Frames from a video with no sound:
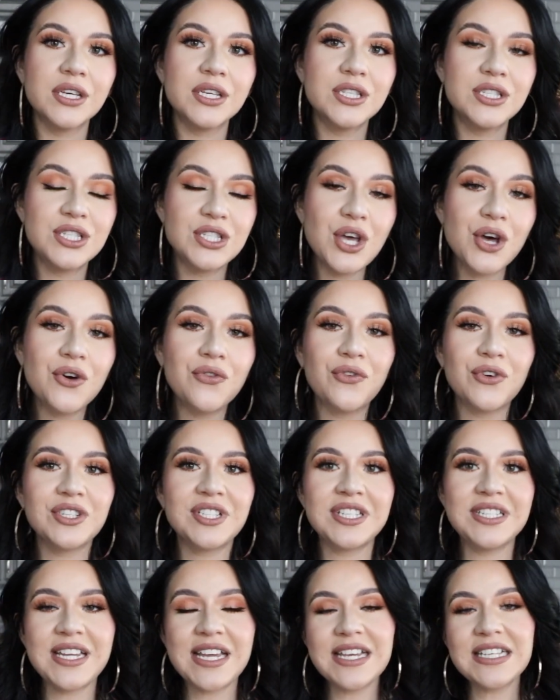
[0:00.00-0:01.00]
So for
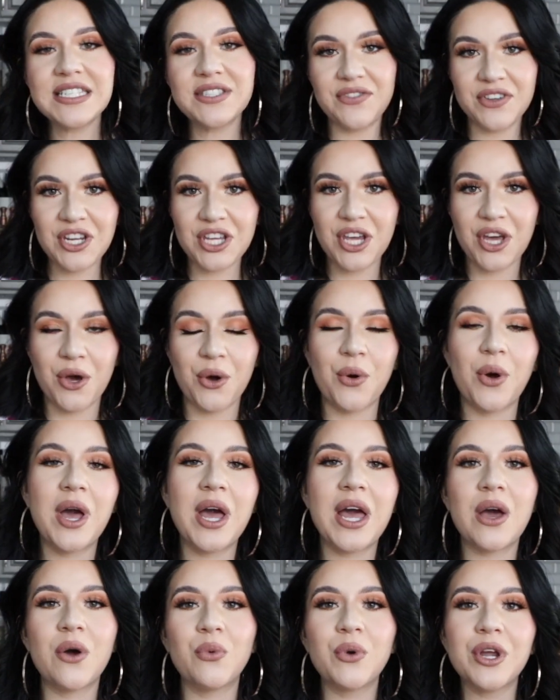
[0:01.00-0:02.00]
today's video,
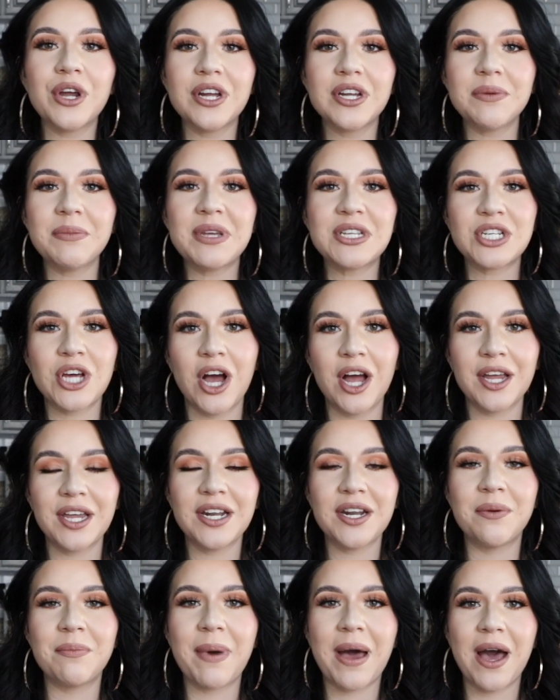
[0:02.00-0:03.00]
we are going to be
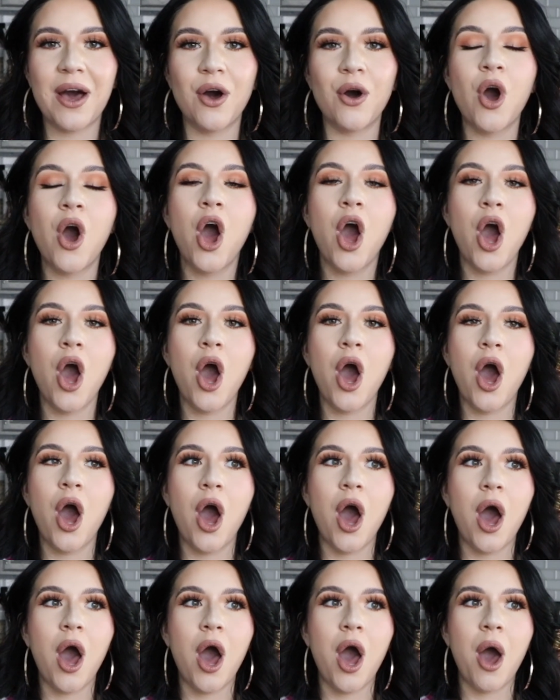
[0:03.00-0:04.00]
talking about
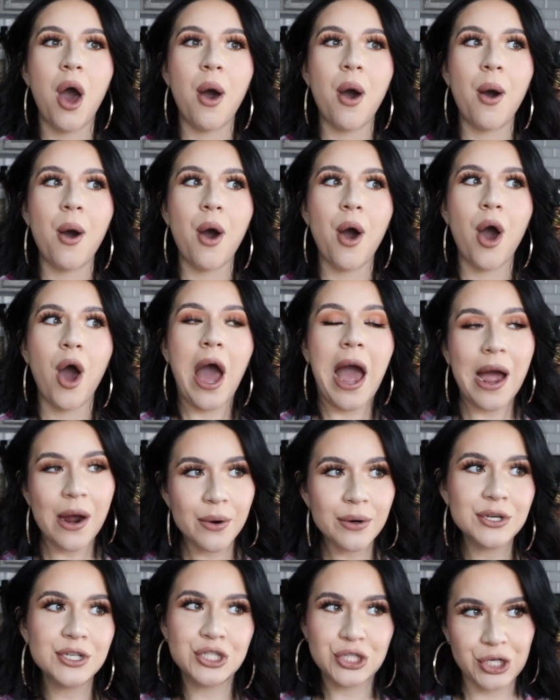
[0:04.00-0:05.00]

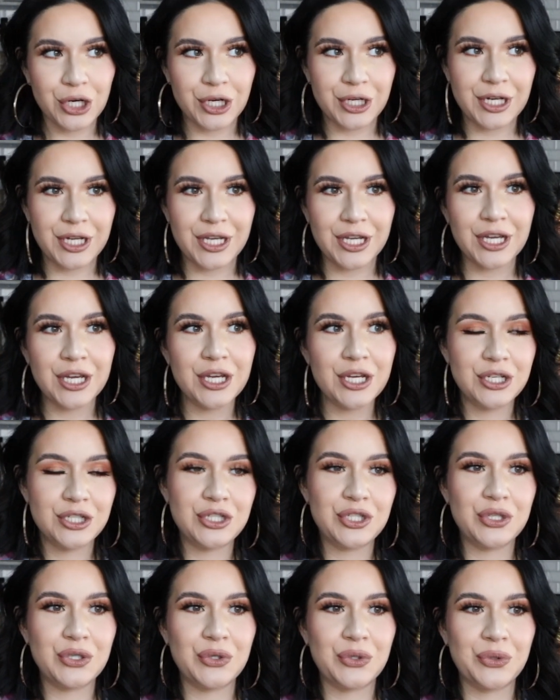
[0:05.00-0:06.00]
our journey
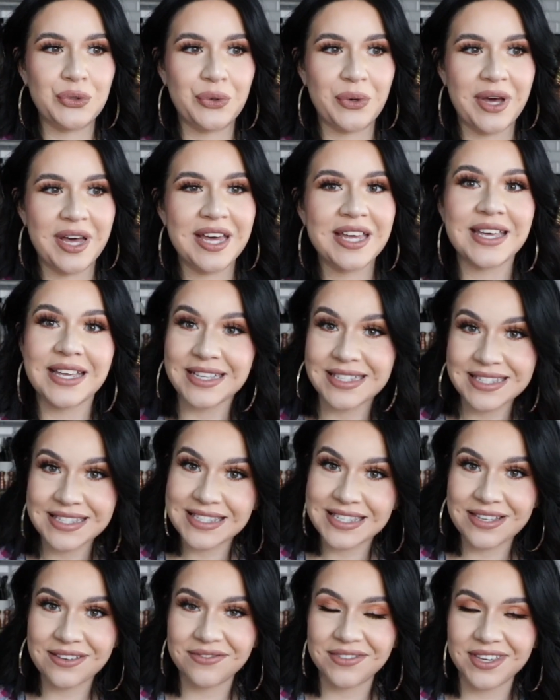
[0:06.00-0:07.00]
to
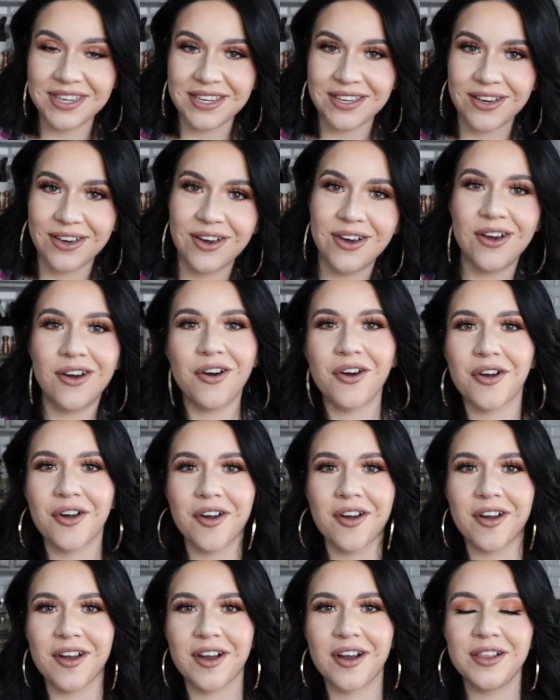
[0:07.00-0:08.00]
conceiving
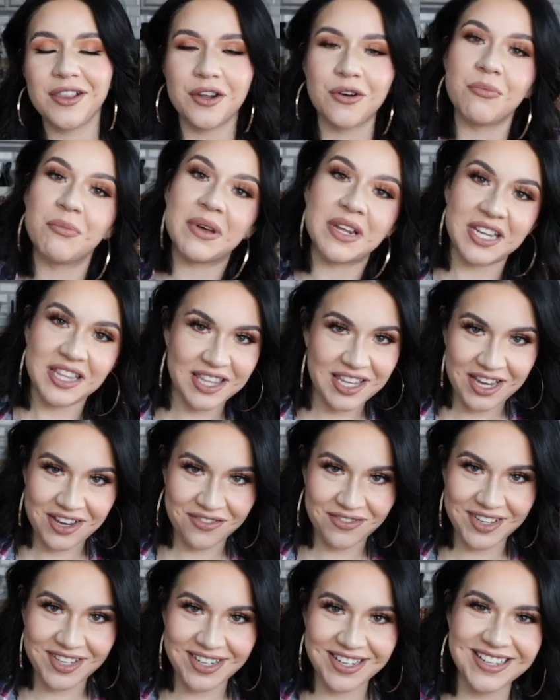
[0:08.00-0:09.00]
our little bun in the
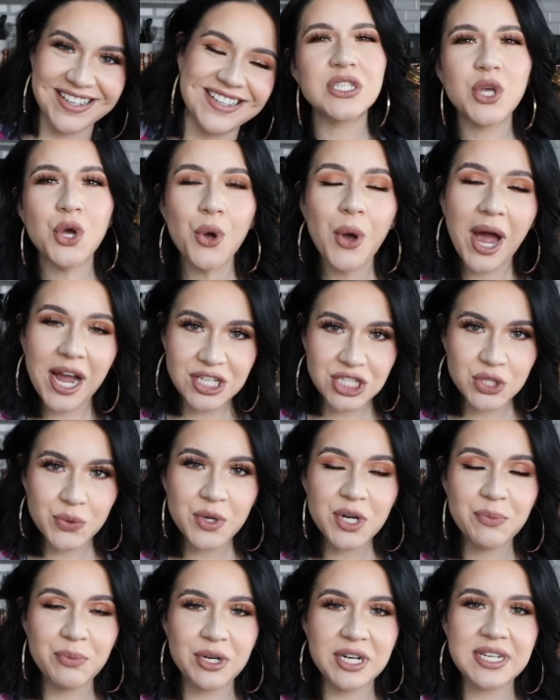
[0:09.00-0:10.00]
oven. So I just
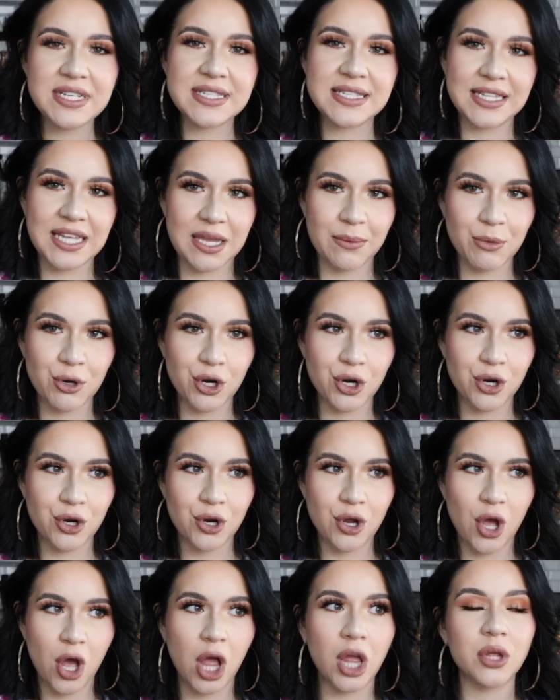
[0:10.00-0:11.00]
want to put a
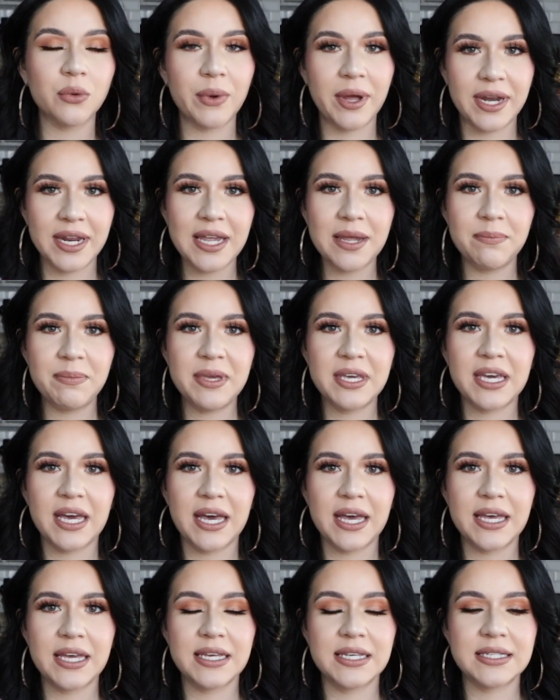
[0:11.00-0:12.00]
disclaimer already,
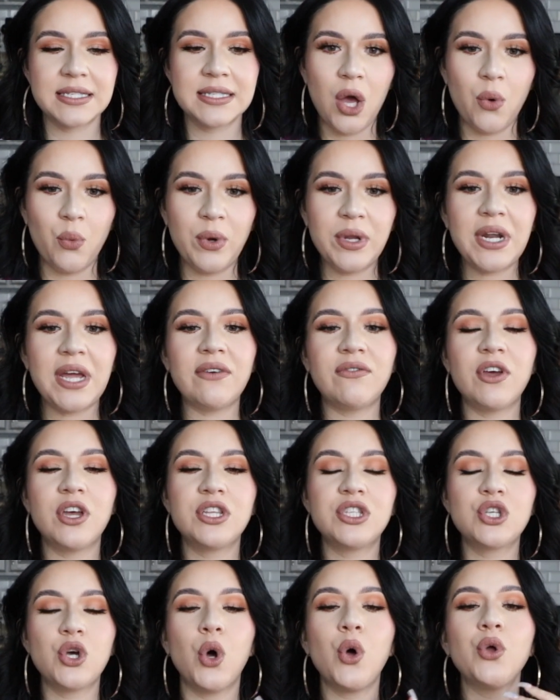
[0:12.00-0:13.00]
because when I've
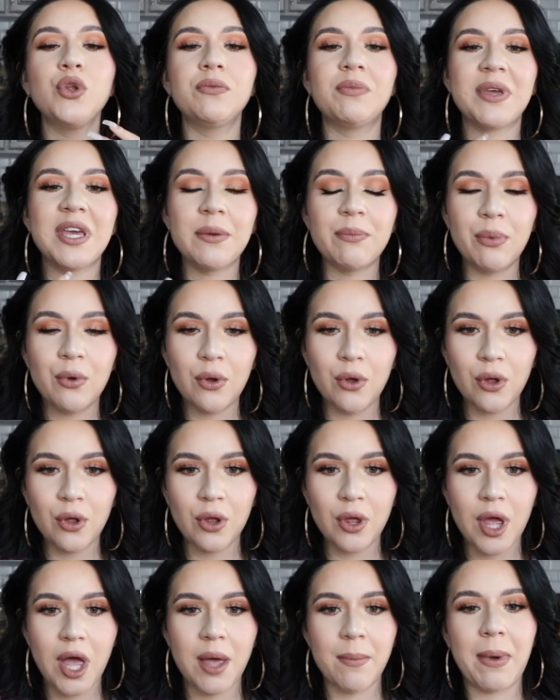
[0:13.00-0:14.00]
told
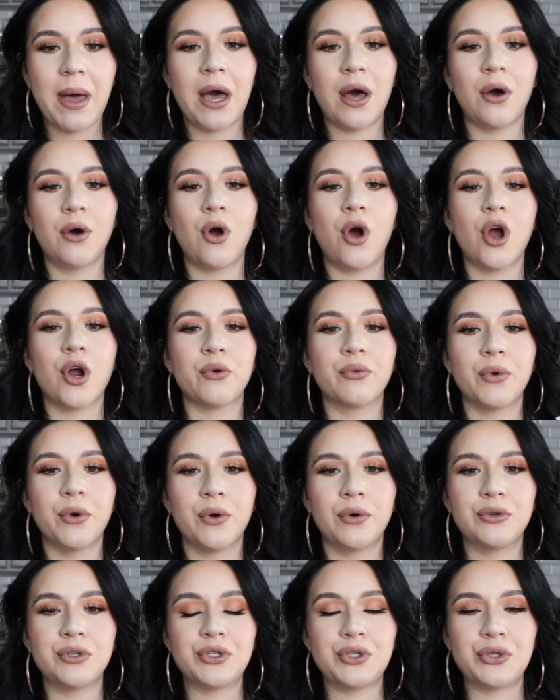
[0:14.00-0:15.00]
people about our
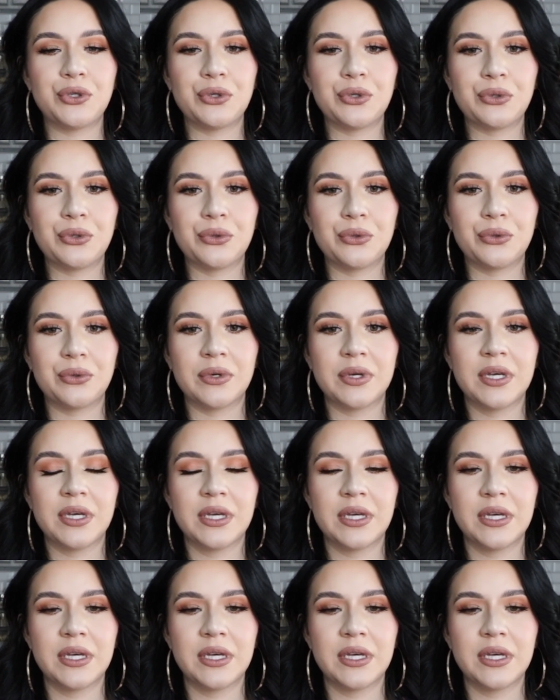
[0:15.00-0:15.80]
road to